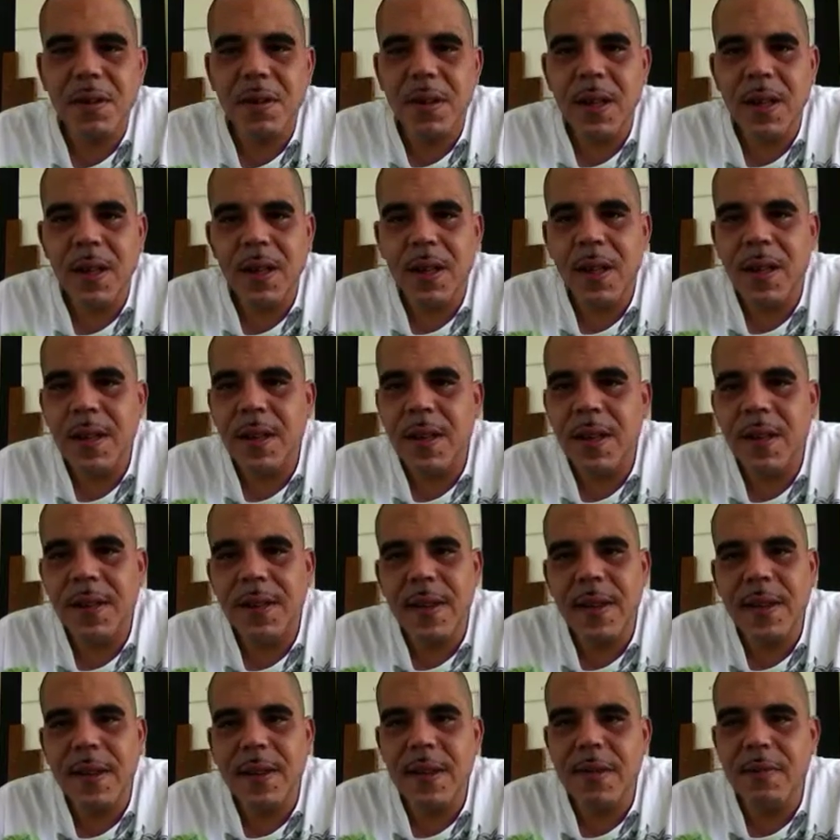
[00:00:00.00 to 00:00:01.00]

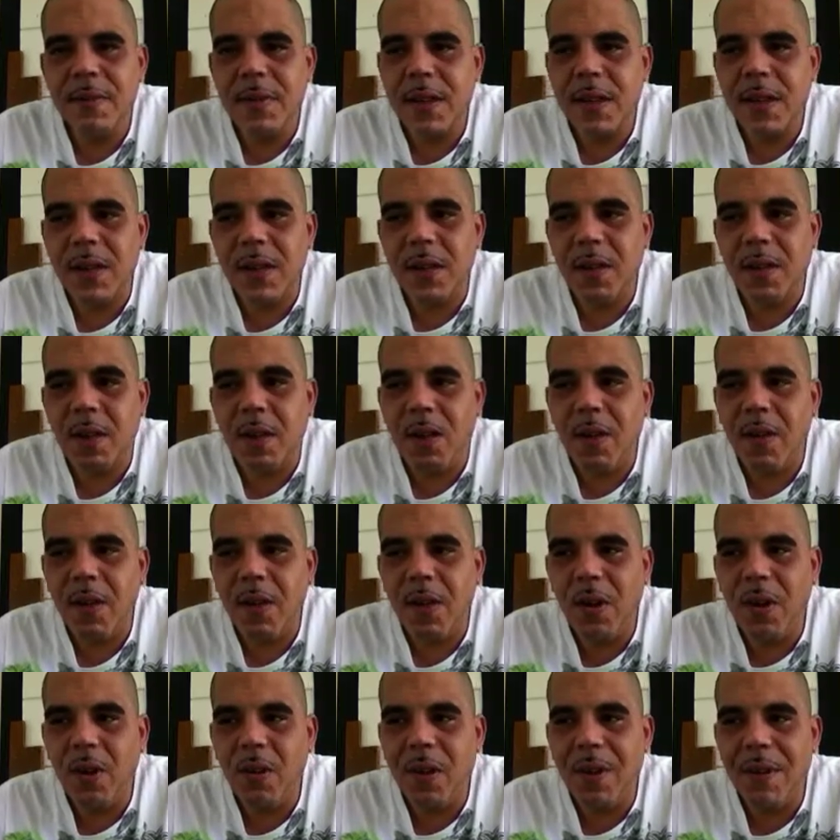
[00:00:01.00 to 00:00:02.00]
They need me.
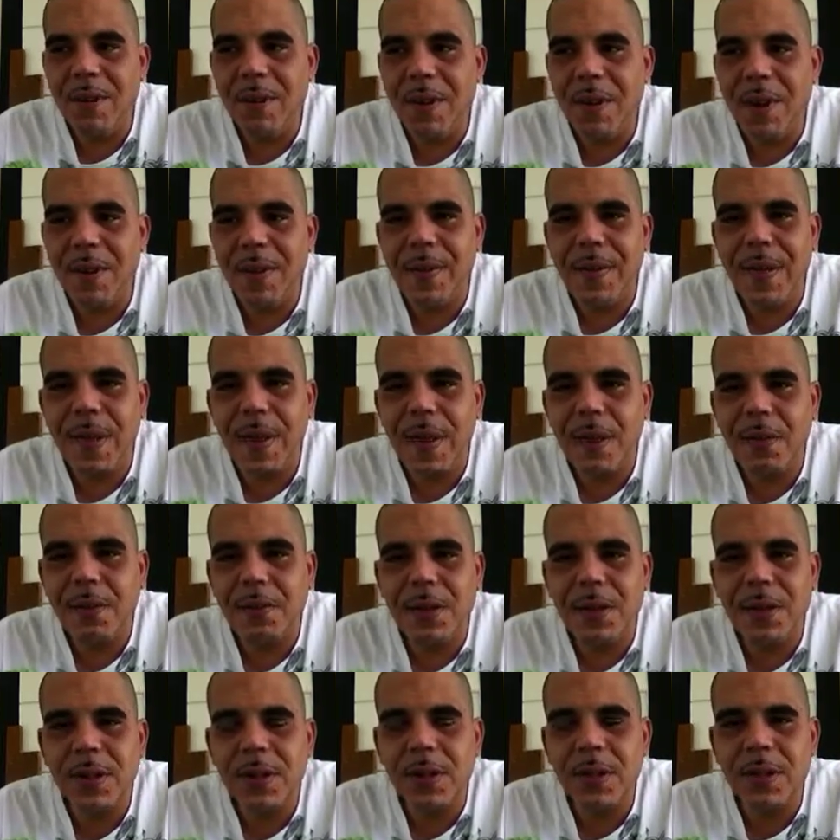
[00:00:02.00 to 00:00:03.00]
Although I'm not there
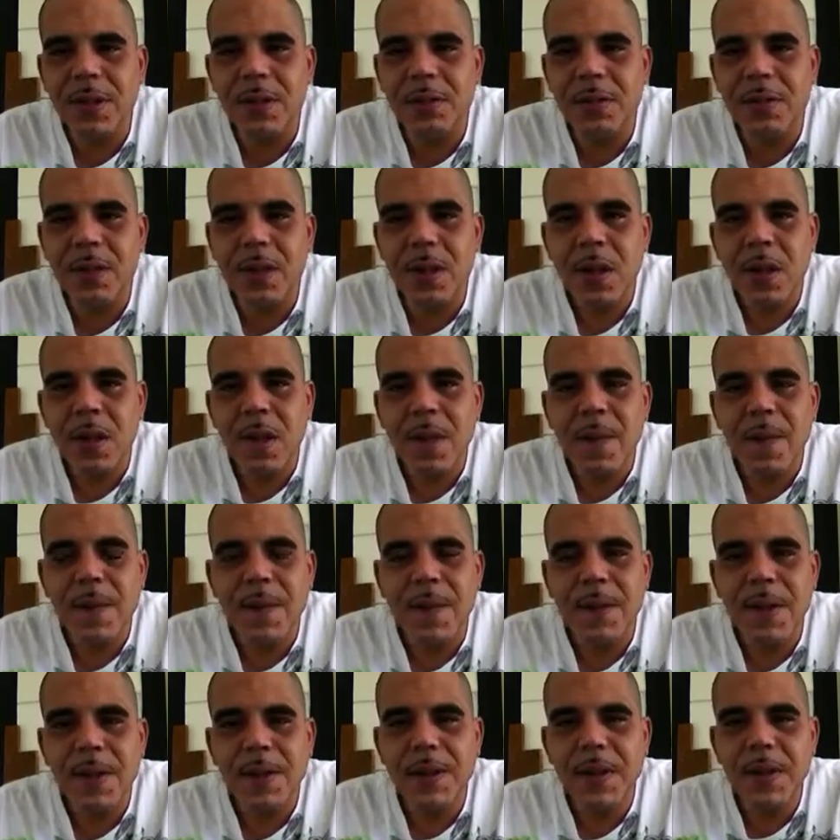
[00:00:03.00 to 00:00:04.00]
with them
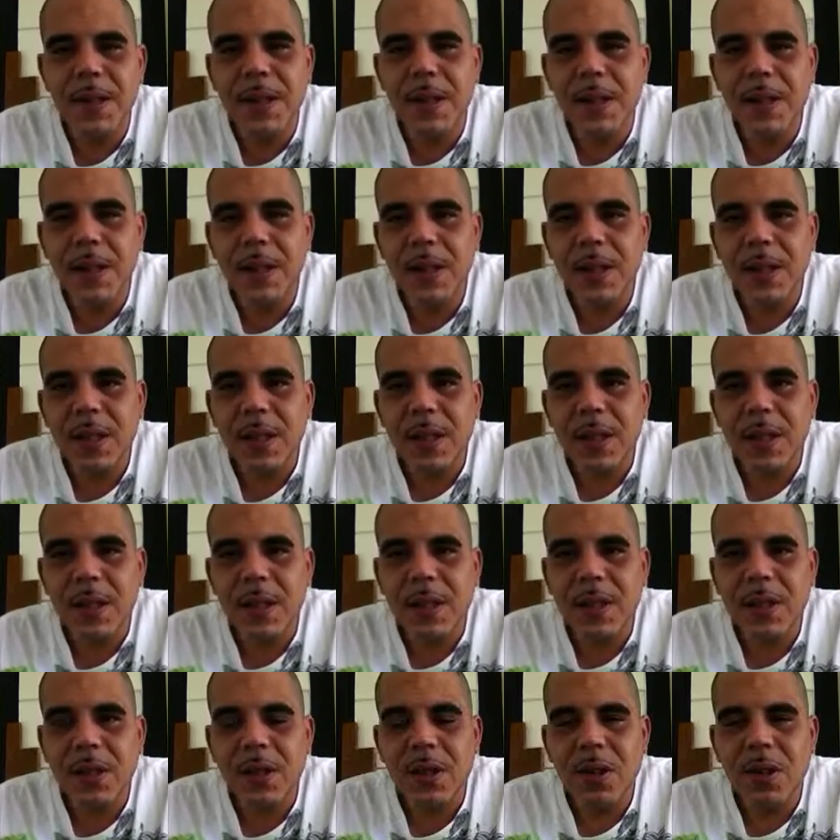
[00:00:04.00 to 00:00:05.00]
physically,
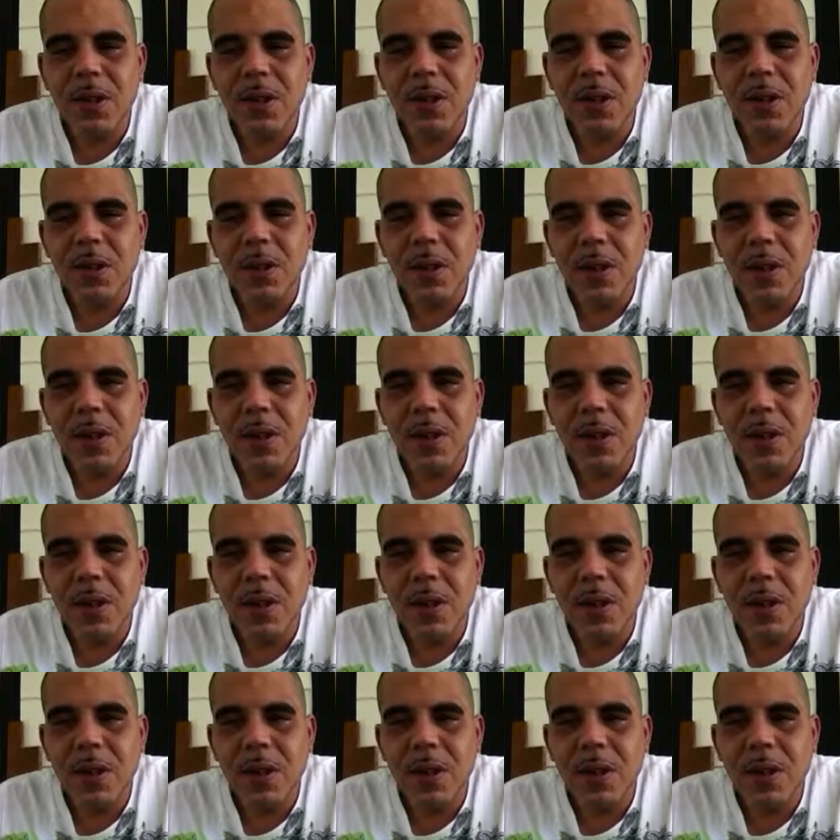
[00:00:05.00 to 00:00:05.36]
you know,